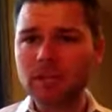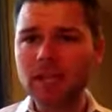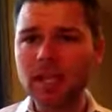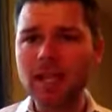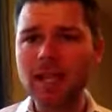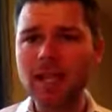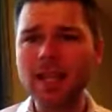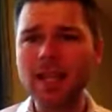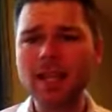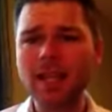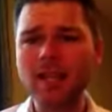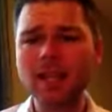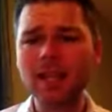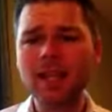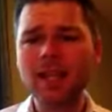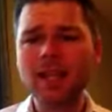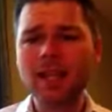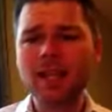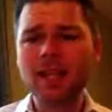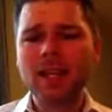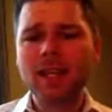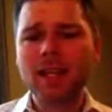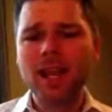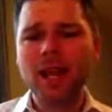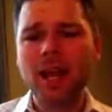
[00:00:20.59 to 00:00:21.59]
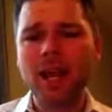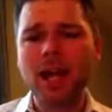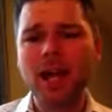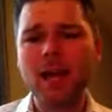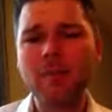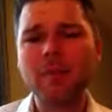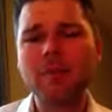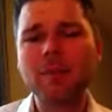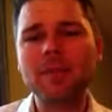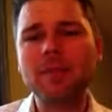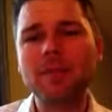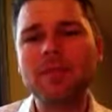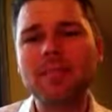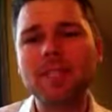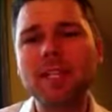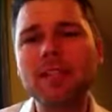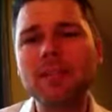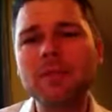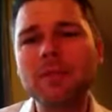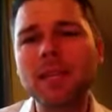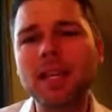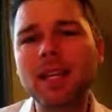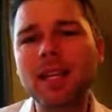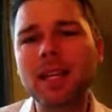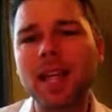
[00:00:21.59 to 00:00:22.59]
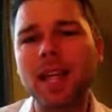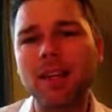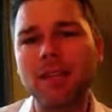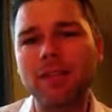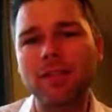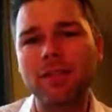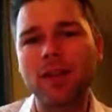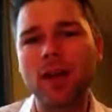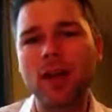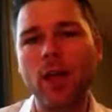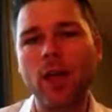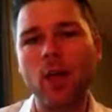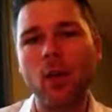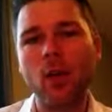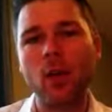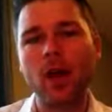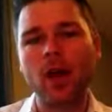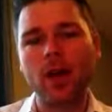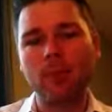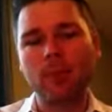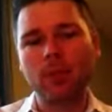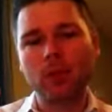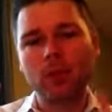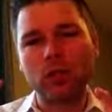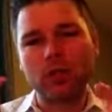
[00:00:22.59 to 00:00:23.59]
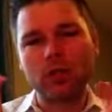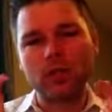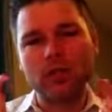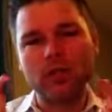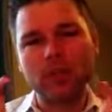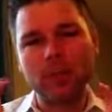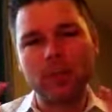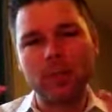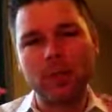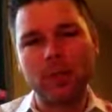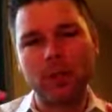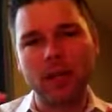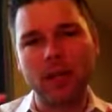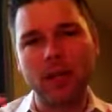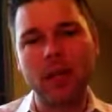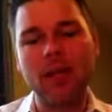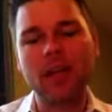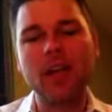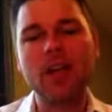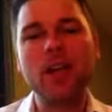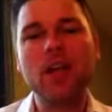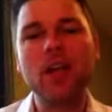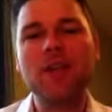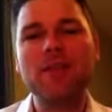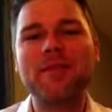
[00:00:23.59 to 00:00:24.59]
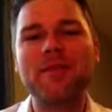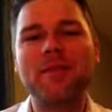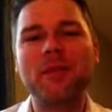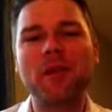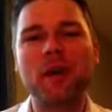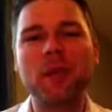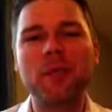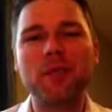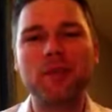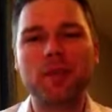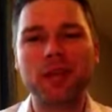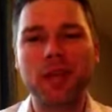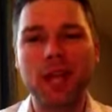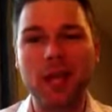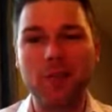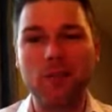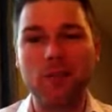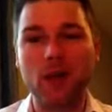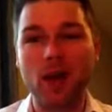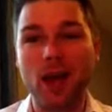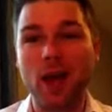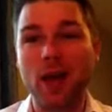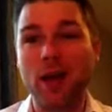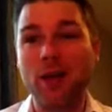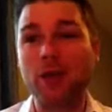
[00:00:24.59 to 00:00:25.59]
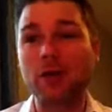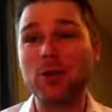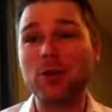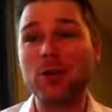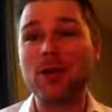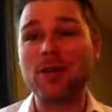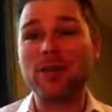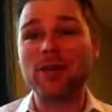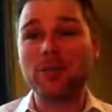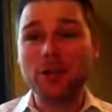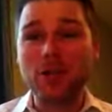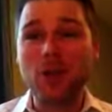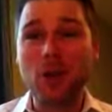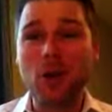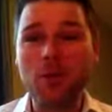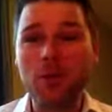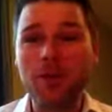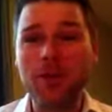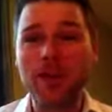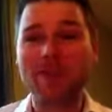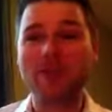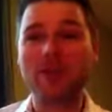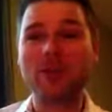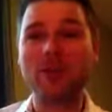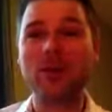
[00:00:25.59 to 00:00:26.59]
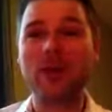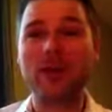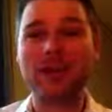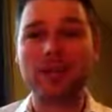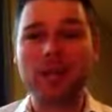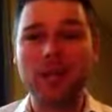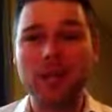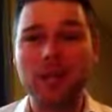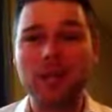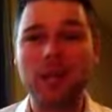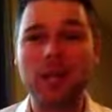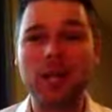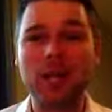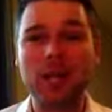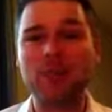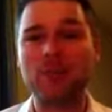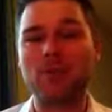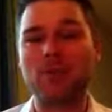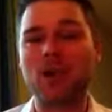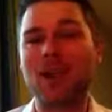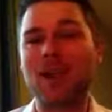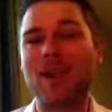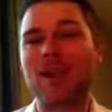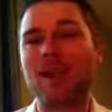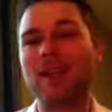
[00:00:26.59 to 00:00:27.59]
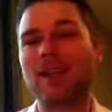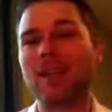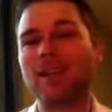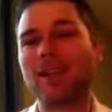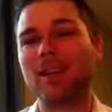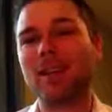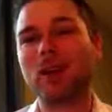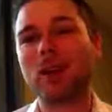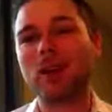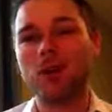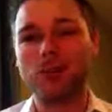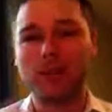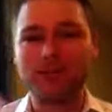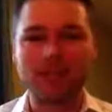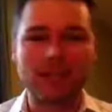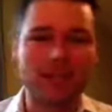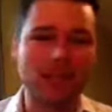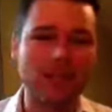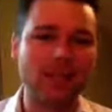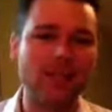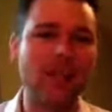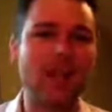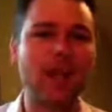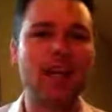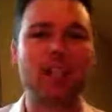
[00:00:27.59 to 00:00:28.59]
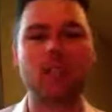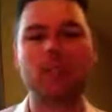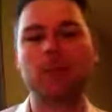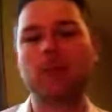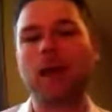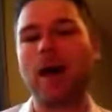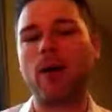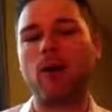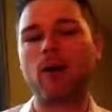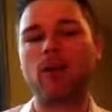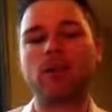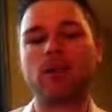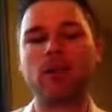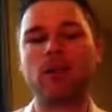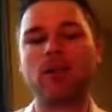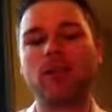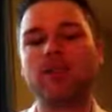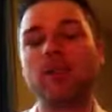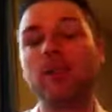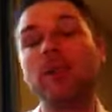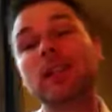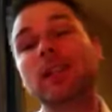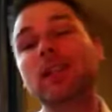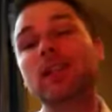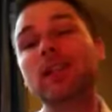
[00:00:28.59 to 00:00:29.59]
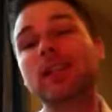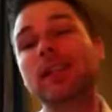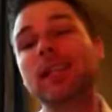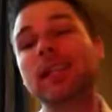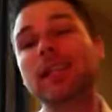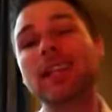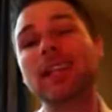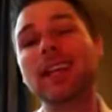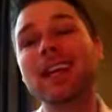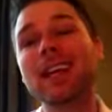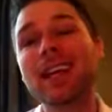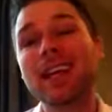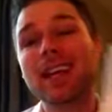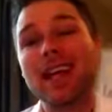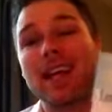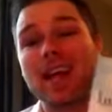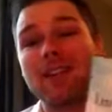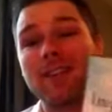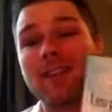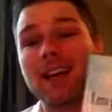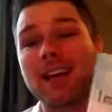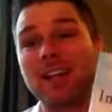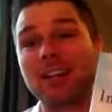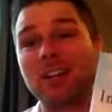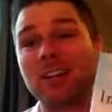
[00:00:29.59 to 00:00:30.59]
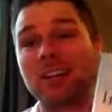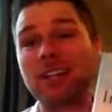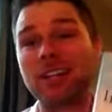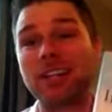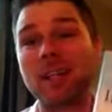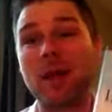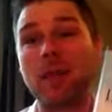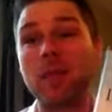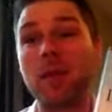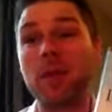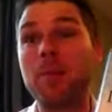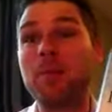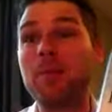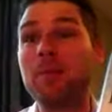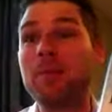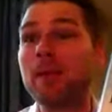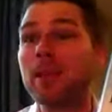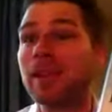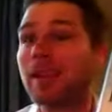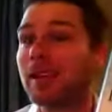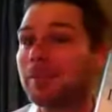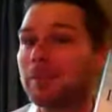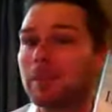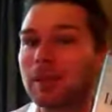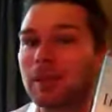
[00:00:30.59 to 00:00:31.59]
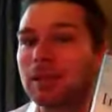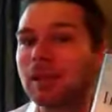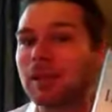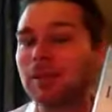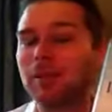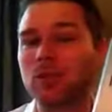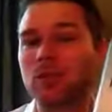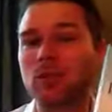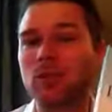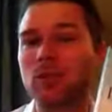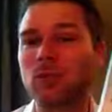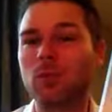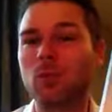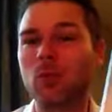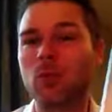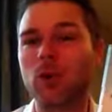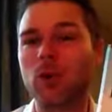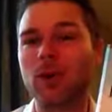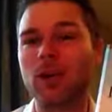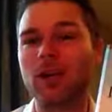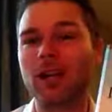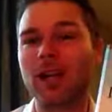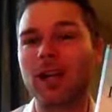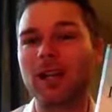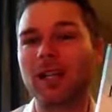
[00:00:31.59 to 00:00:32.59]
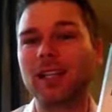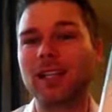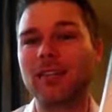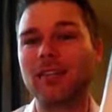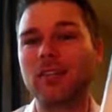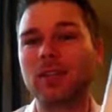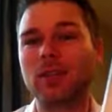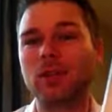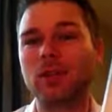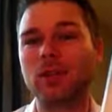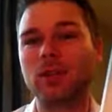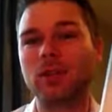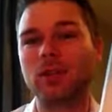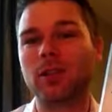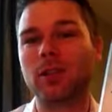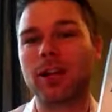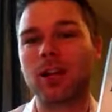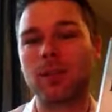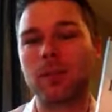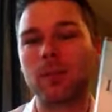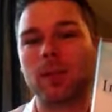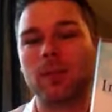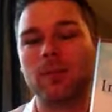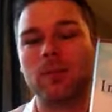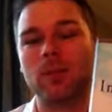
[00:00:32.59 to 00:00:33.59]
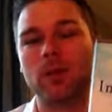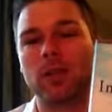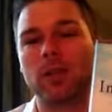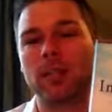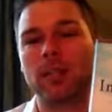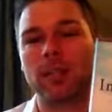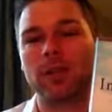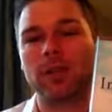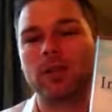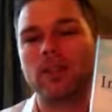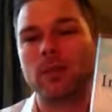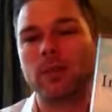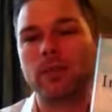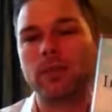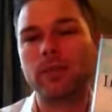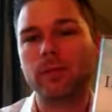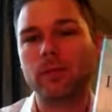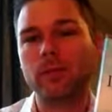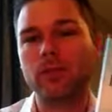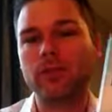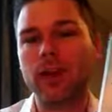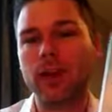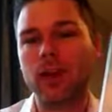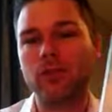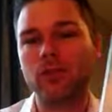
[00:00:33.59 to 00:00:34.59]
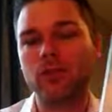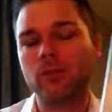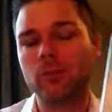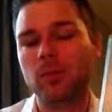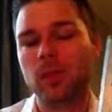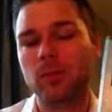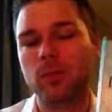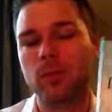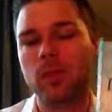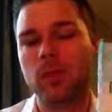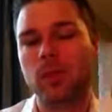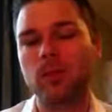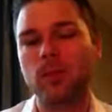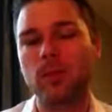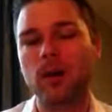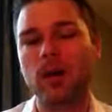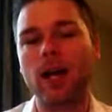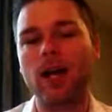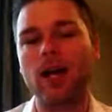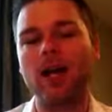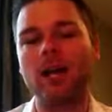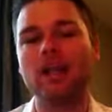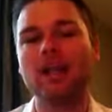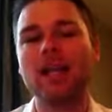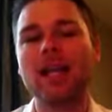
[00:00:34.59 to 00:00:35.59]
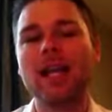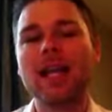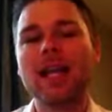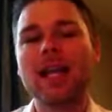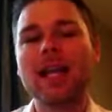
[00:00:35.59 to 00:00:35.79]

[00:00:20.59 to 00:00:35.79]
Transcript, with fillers: And um, sent me a follow-up little snippet from Brené Brown, who, if you know me, you know I love Brené Brown and the whole her TED Talk, The Power of Vulnerability. I've actually, I'm a big believer and supporter, and I give this book to a lot of people, The Gifts of Imperfection by Brené Brown.